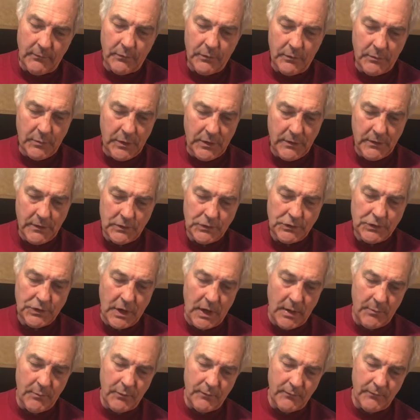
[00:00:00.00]
would be the
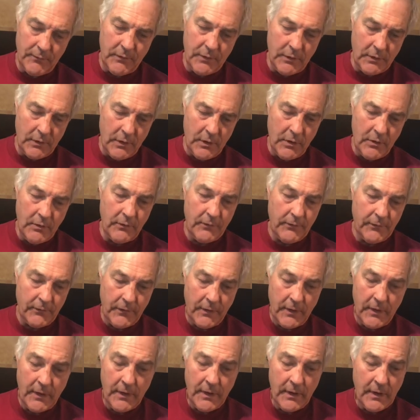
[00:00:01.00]
shape of your loaf
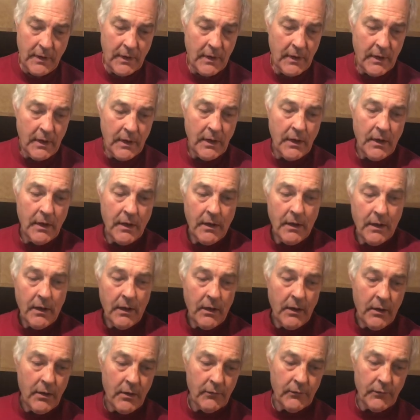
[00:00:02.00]

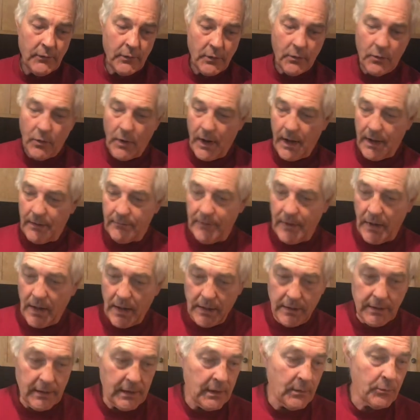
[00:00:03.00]
for Quiet
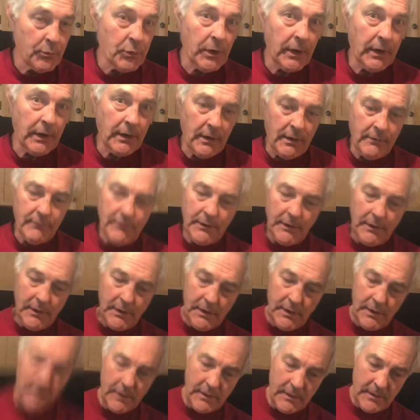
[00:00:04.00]
Valley in a brick oven.
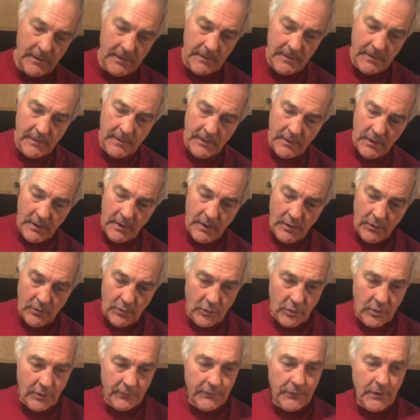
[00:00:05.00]

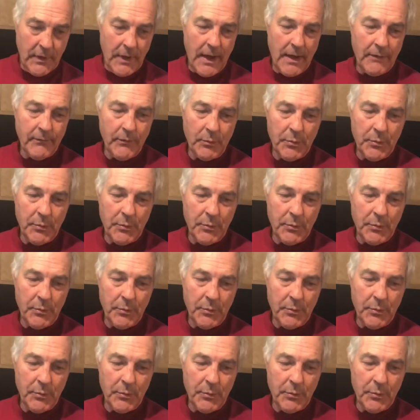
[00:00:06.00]
Or if you have a